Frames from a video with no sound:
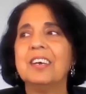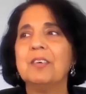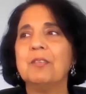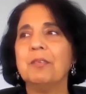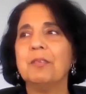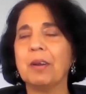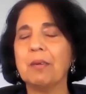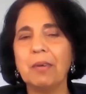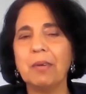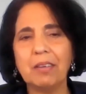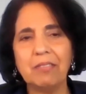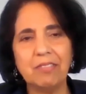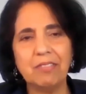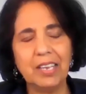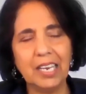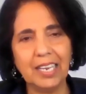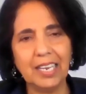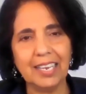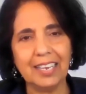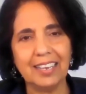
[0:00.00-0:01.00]
What am I
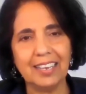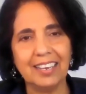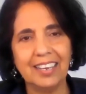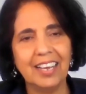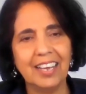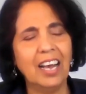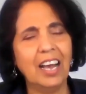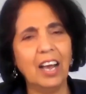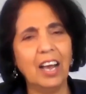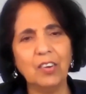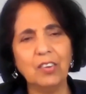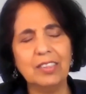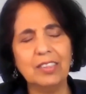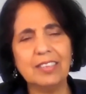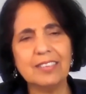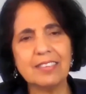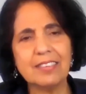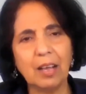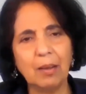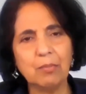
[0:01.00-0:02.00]
feeling? how did
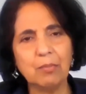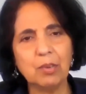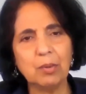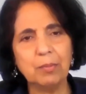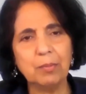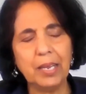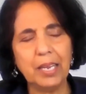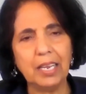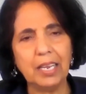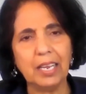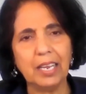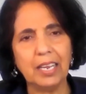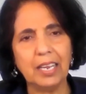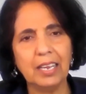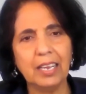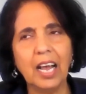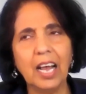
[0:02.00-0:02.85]
this come to be?